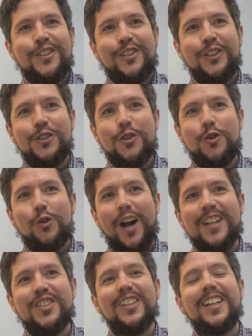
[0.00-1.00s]

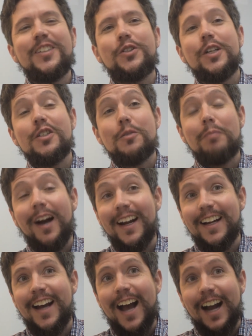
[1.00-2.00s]
Congratulations,
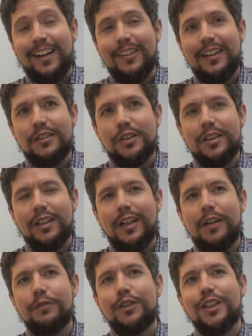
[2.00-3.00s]
my acolytes
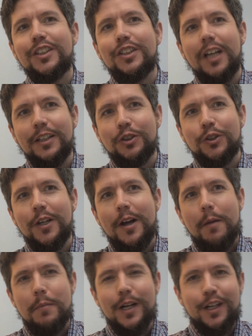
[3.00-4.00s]
of success,
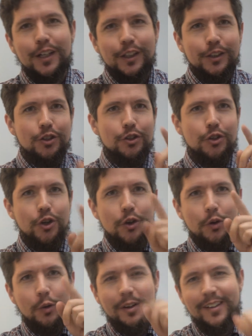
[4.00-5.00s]
because
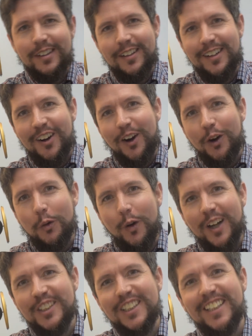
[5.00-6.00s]
you are
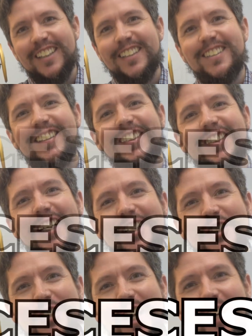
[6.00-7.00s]
watching the
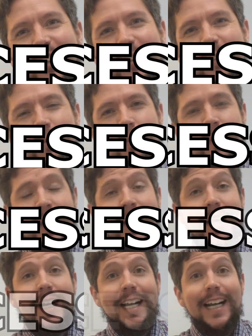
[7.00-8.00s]
Success Channel.
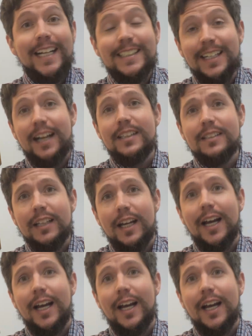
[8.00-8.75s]
In today's